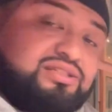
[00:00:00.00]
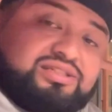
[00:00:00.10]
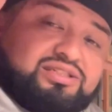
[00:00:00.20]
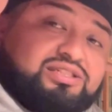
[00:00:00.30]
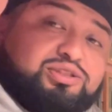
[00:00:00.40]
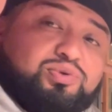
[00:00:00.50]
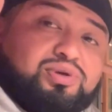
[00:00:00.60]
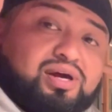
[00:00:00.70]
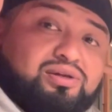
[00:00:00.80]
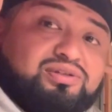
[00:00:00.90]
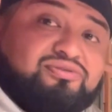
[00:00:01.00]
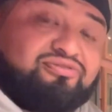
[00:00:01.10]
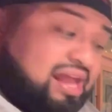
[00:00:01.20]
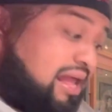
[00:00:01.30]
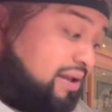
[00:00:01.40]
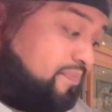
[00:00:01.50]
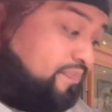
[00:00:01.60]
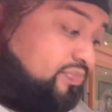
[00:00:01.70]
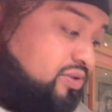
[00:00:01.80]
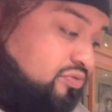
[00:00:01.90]
$62 flat
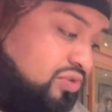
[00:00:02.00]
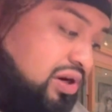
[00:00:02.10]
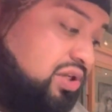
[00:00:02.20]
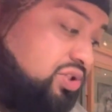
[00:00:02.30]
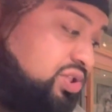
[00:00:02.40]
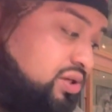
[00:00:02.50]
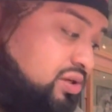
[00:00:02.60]
for lunch.